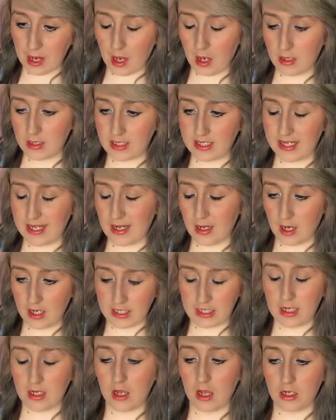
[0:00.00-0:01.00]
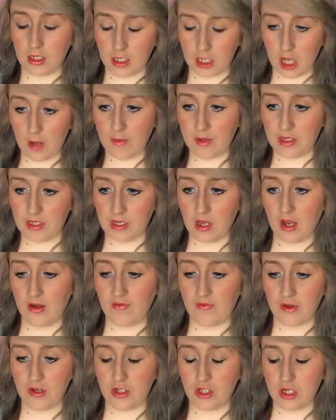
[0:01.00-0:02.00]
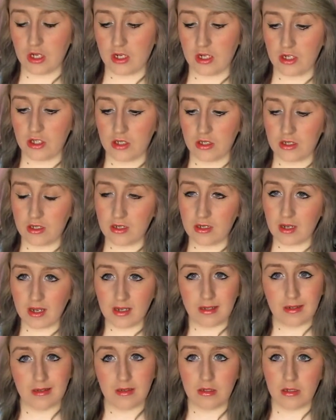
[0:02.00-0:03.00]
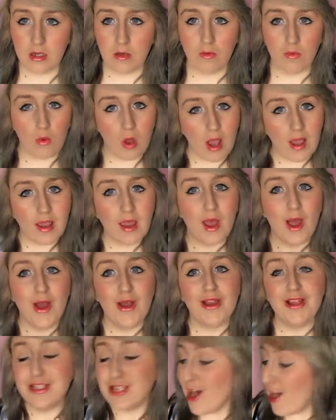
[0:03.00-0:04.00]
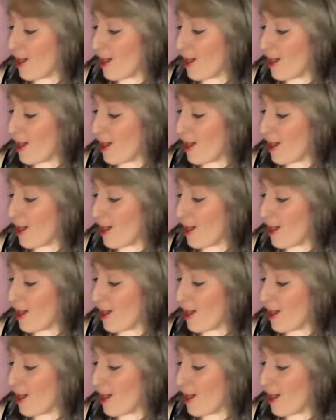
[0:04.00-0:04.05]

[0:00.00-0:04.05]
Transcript: my auntie, asking her to cut me a side fringe, and it didn't work because